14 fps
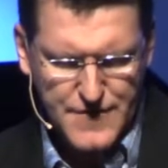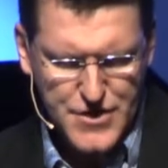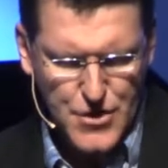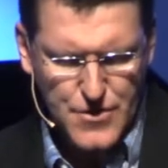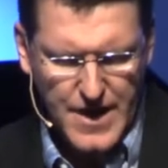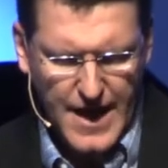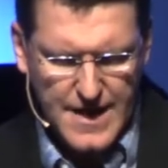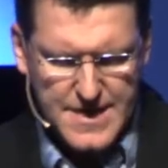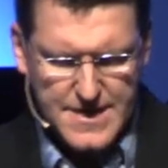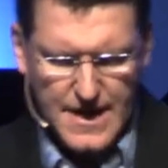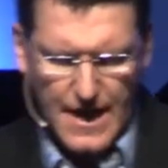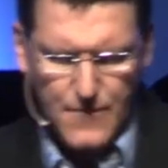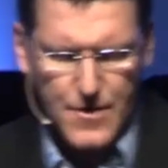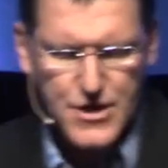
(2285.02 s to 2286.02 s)
two guests, and
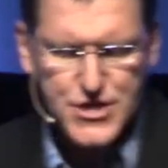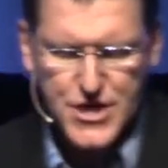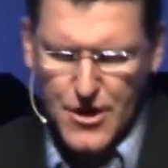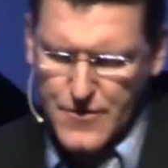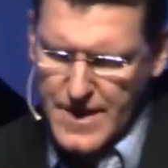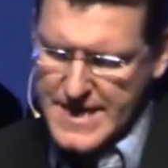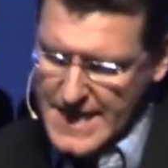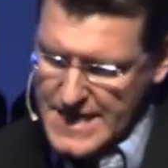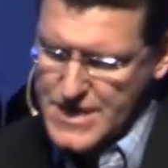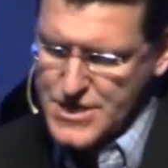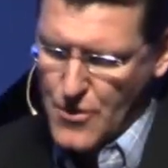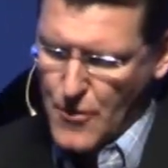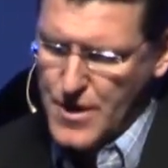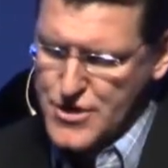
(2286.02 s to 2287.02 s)
I want to share these. These
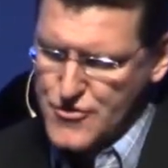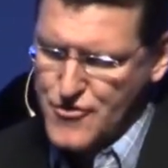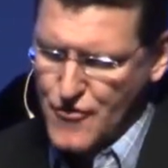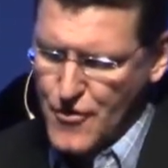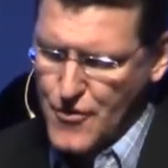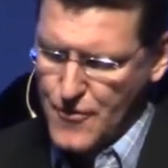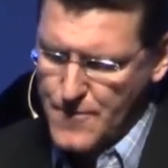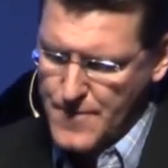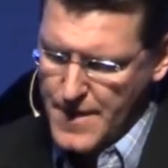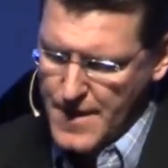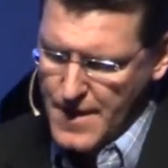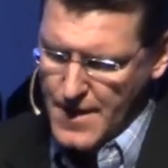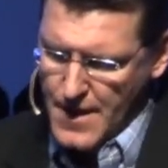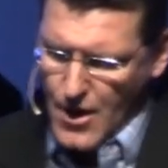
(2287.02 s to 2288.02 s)
stories are true.
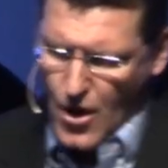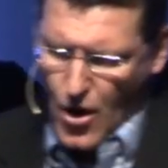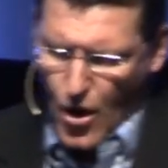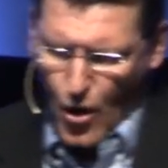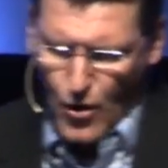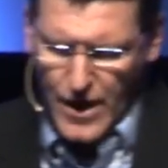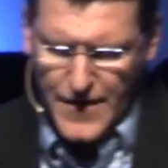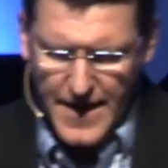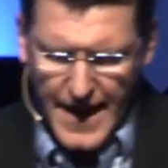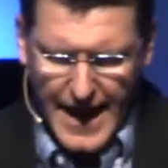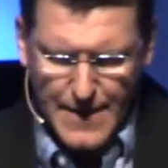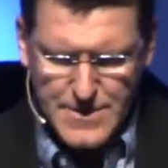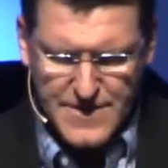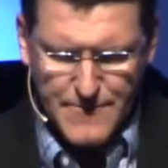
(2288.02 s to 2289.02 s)
Only the
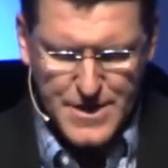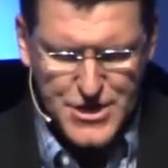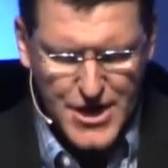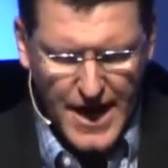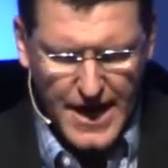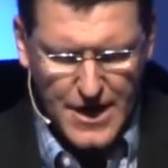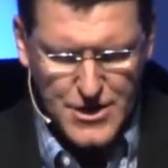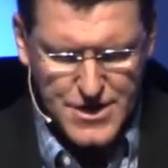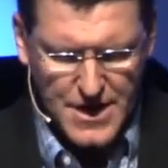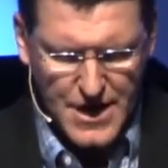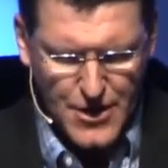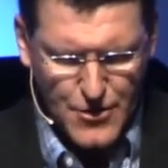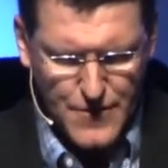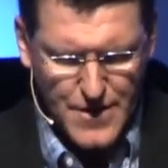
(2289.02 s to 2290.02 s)
names have been changed, and
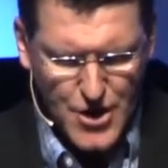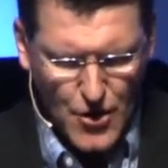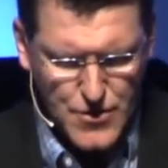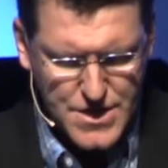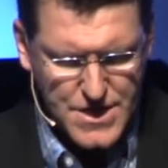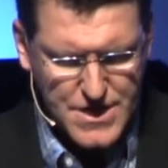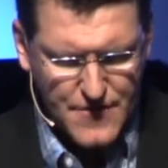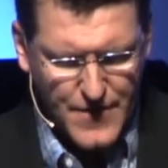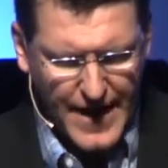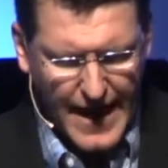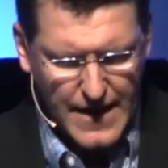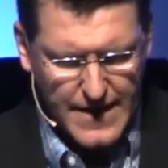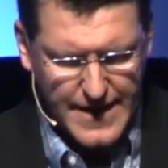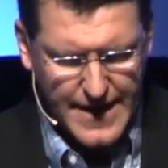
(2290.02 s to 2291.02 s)
here are the doses of
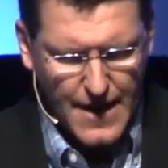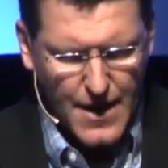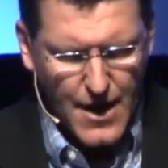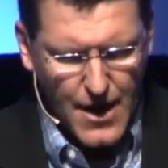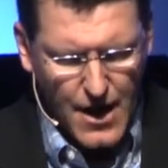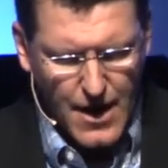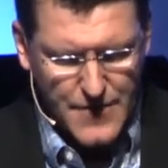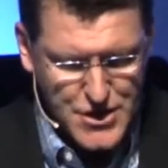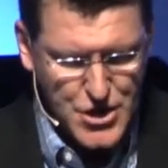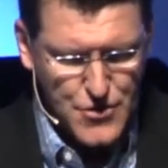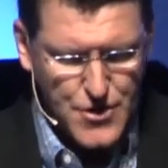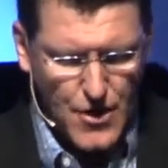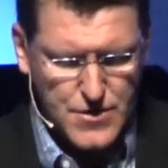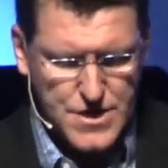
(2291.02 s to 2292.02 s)
reality, uh, the two
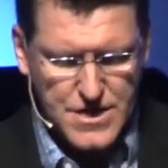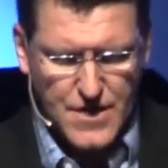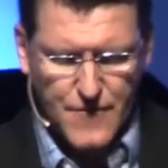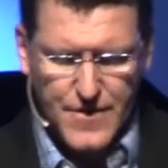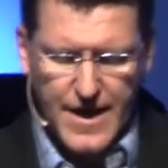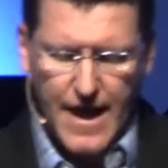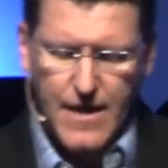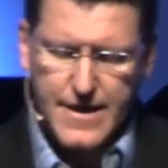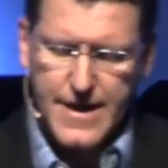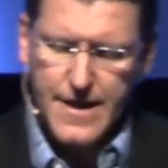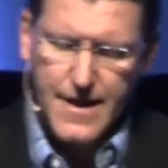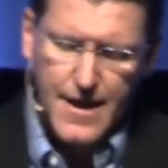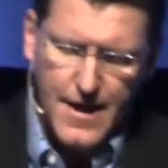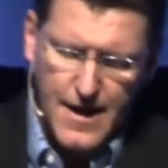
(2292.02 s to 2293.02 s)
doses of reality.
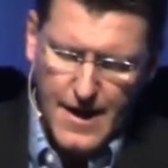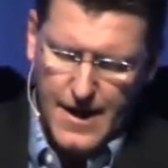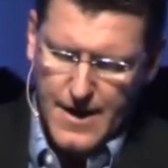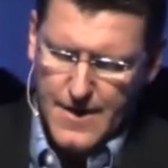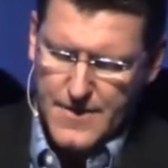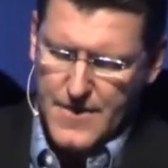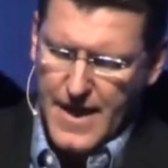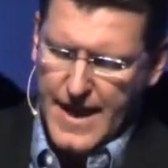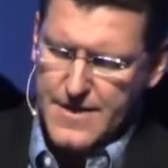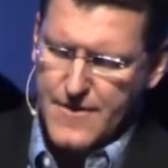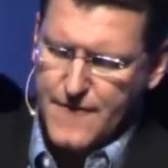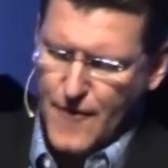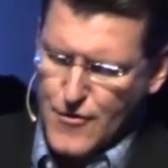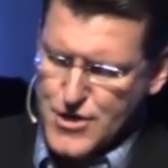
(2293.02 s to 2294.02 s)
Uh, and the
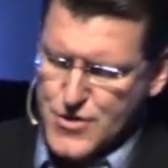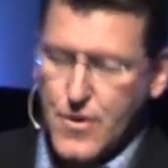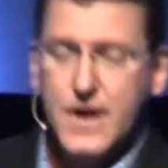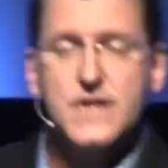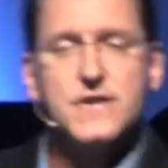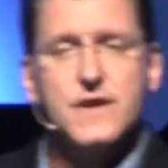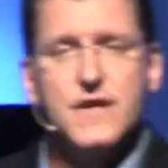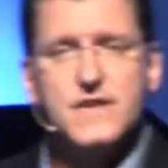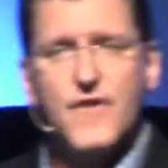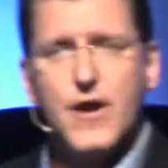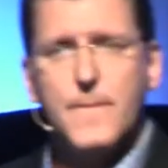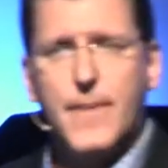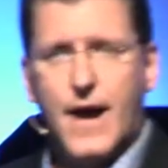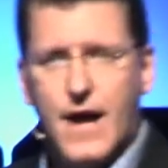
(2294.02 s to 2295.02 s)
first one is, is
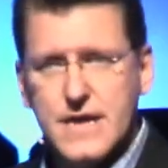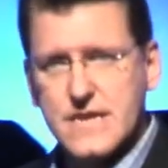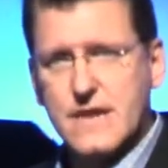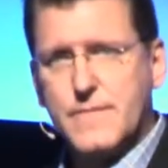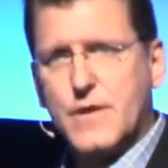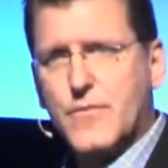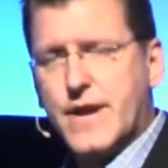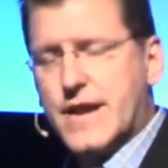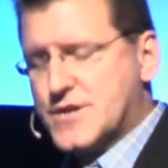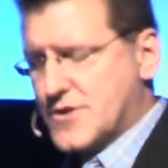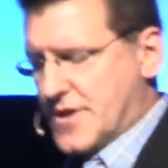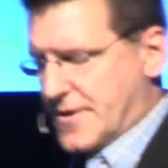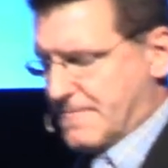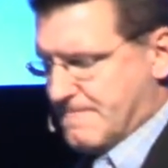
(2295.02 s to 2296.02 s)
very positive. Let me read it to
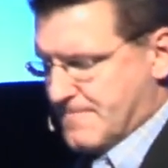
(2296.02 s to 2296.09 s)
you.